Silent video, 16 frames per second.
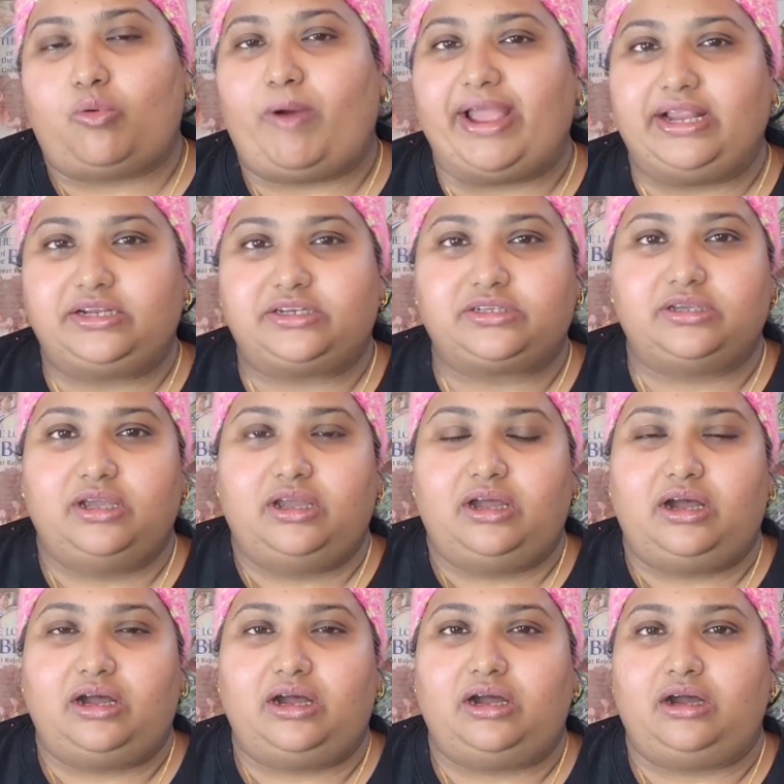quite
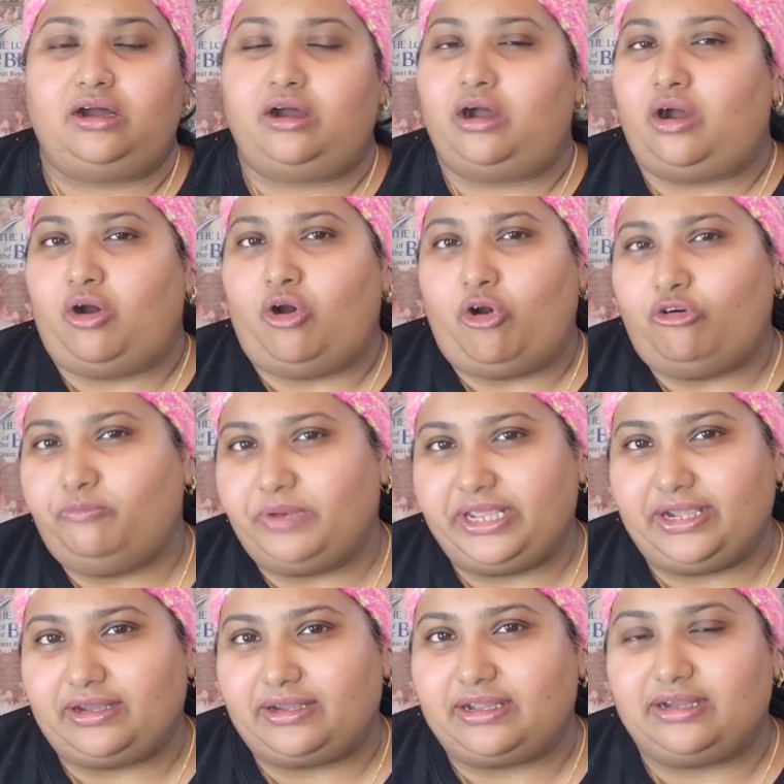a
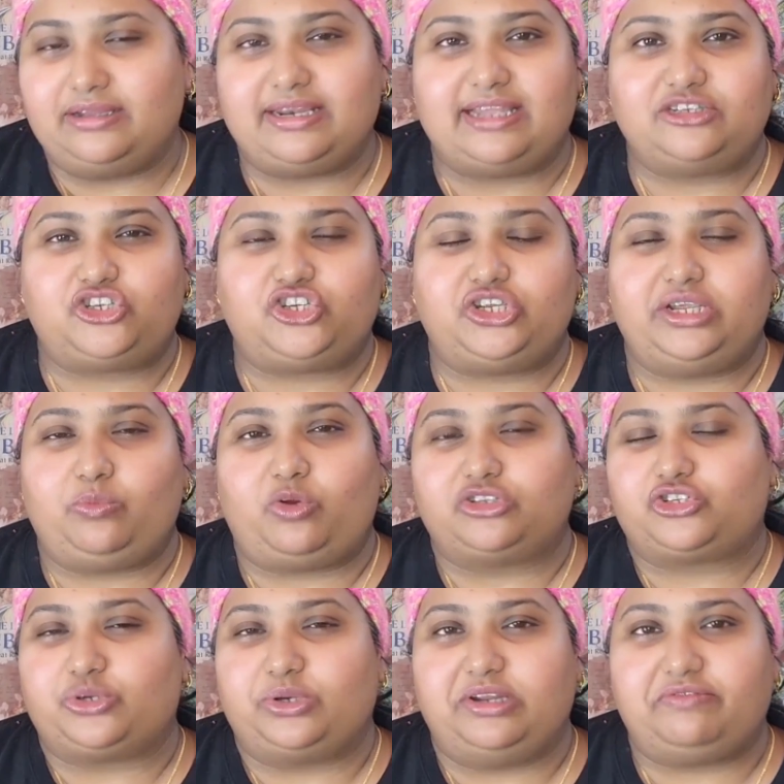homelier girl, and she
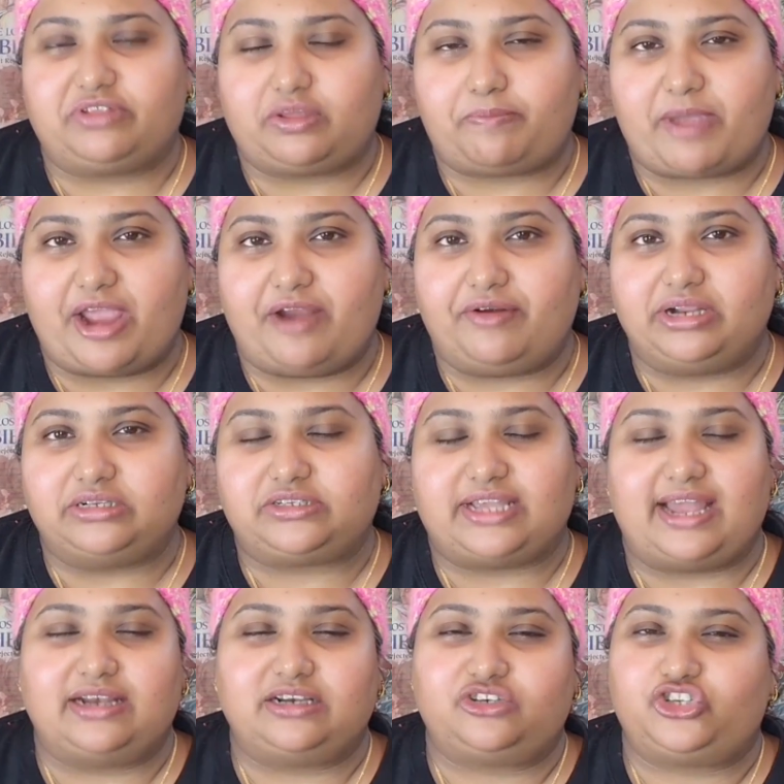wants to live with her
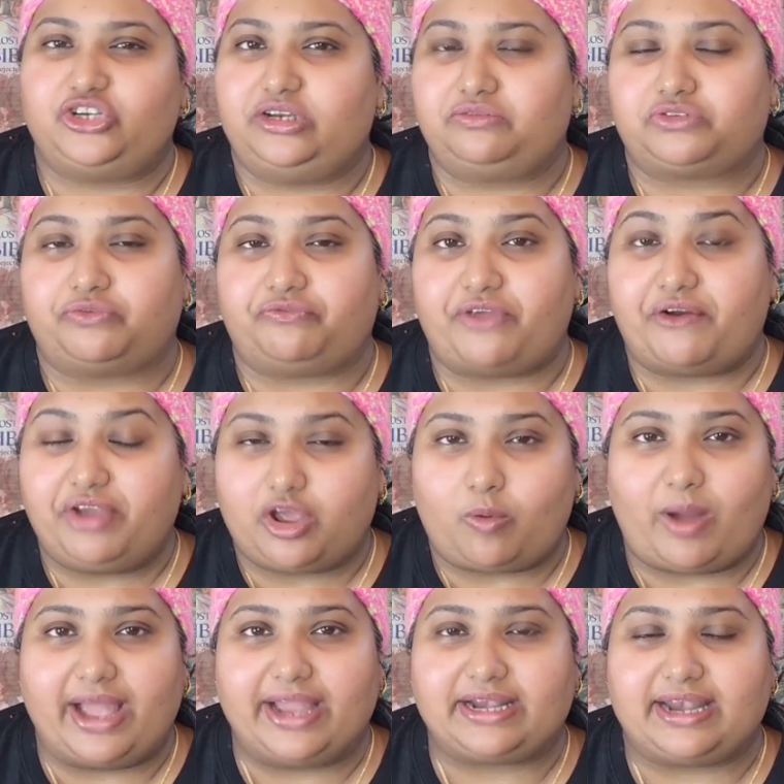parents, and she lives a very
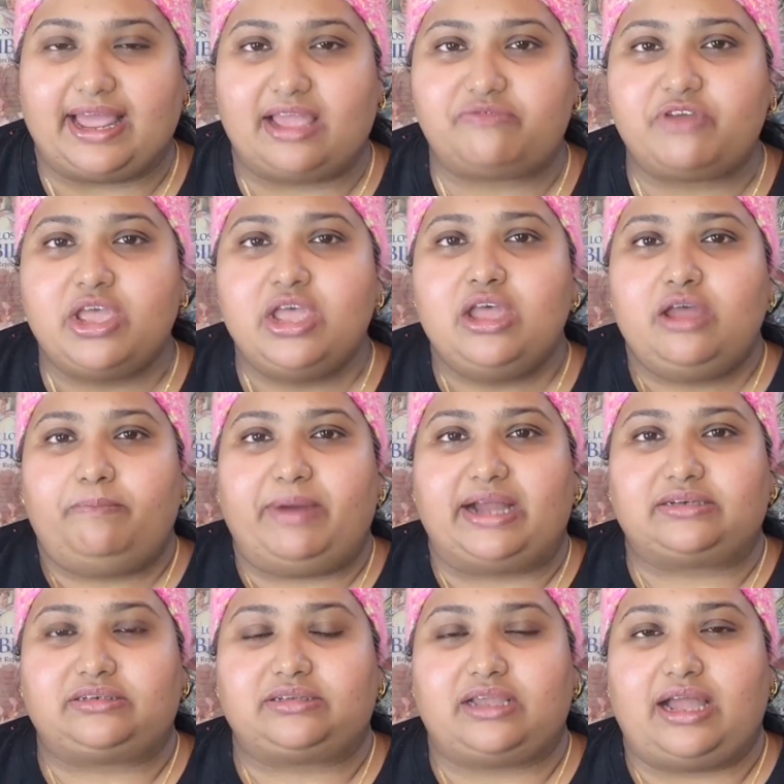quiet life.
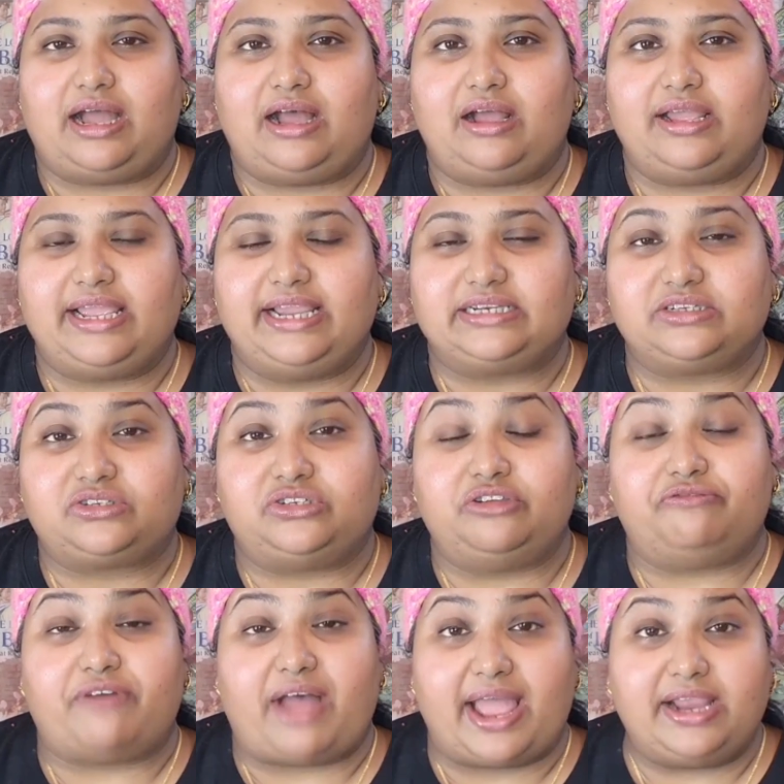But it is
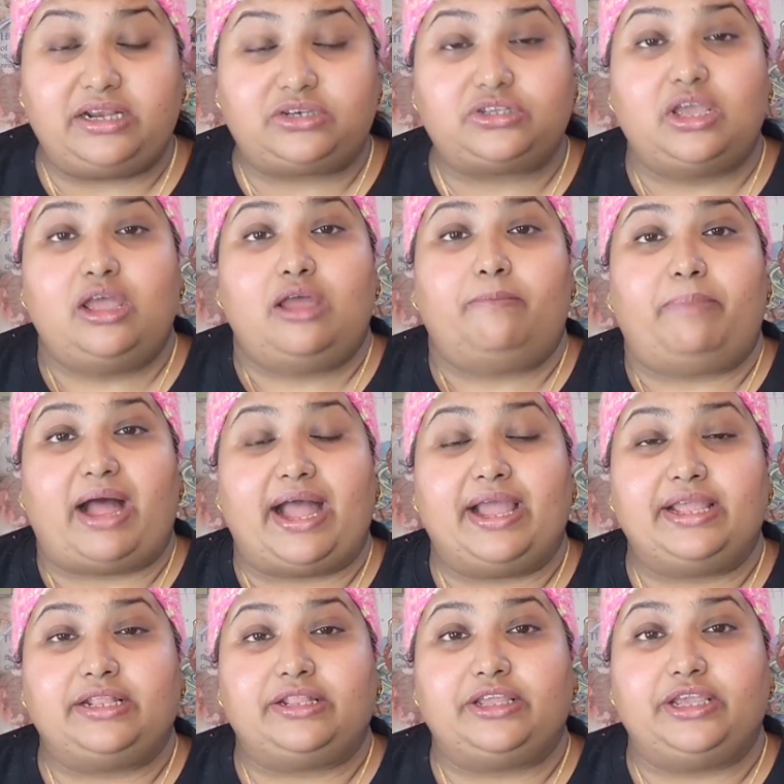divined
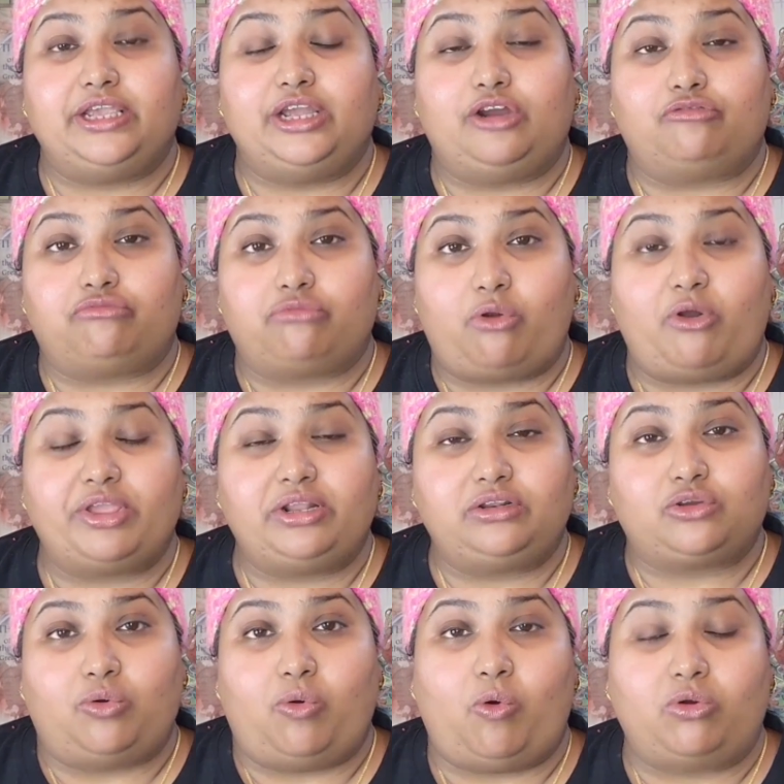by the
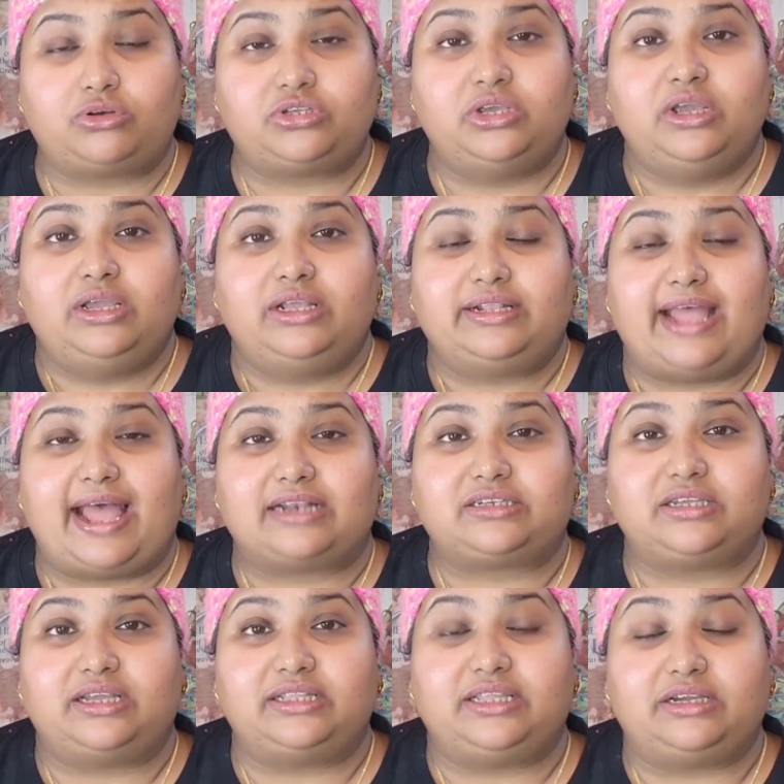royal court
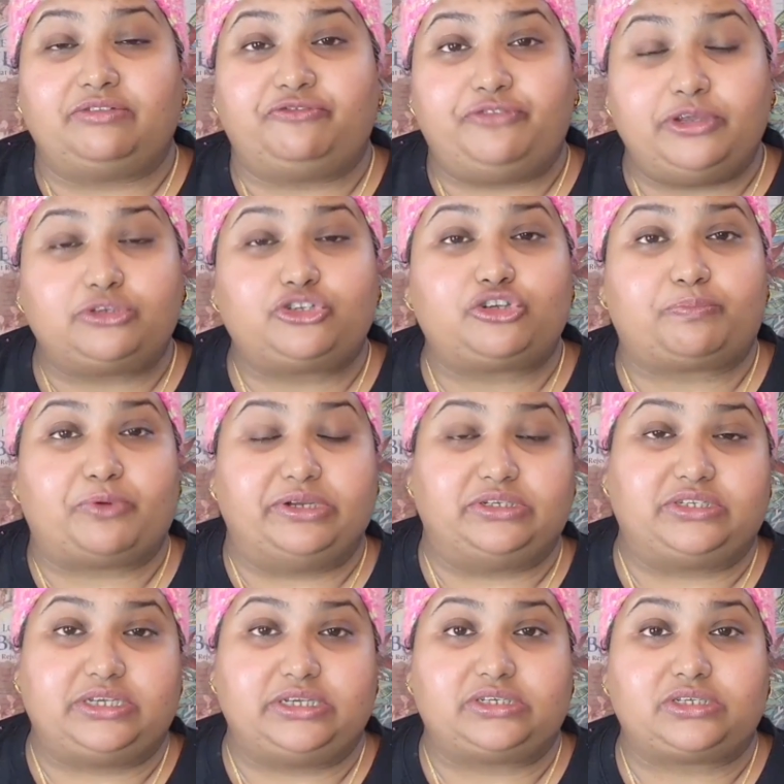that the future
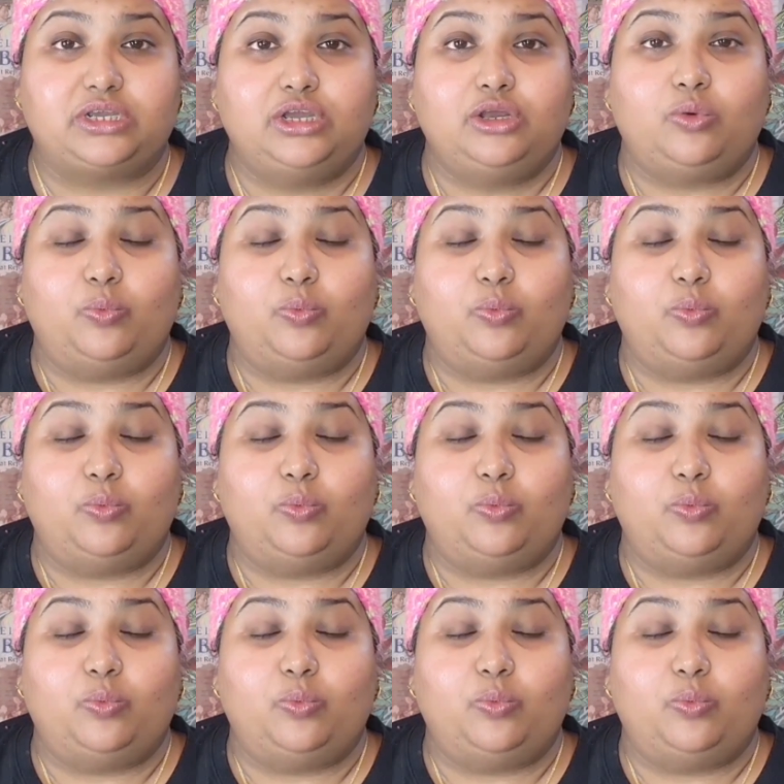princess